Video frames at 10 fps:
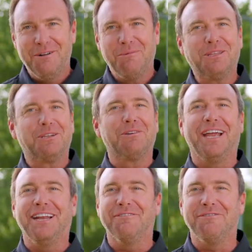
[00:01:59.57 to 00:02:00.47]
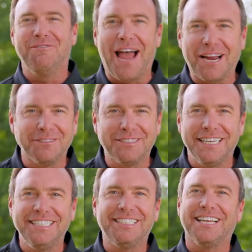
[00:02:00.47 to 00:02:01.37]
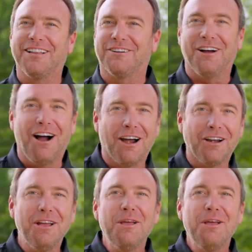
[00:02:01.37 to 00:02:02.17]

with creative faculty, stellar art,